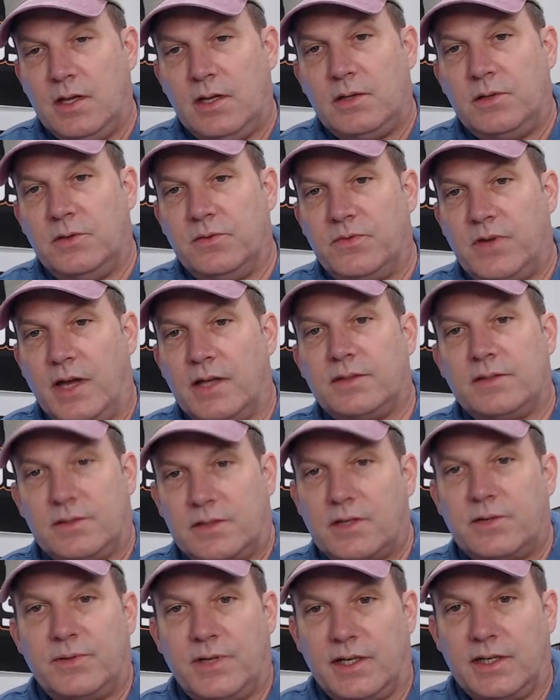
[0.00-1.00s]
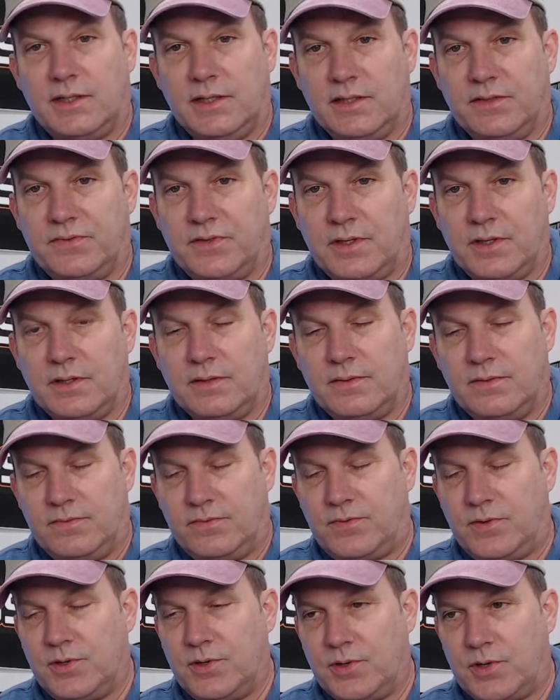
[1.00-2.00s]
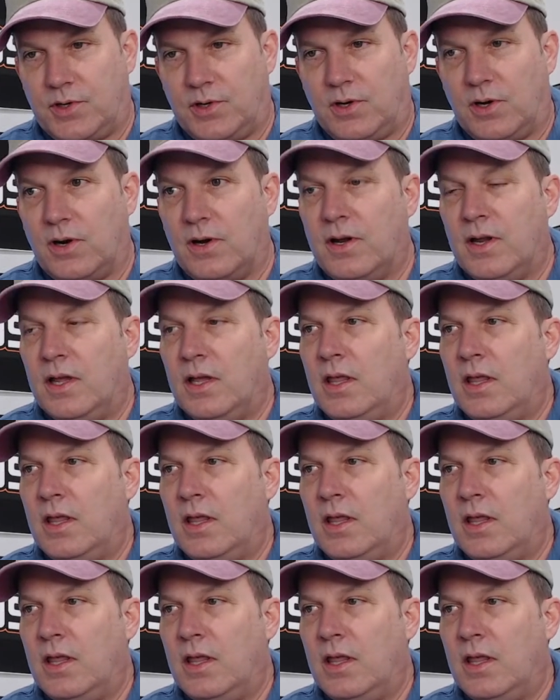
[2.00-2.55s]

You've got the correct lift kit for your car.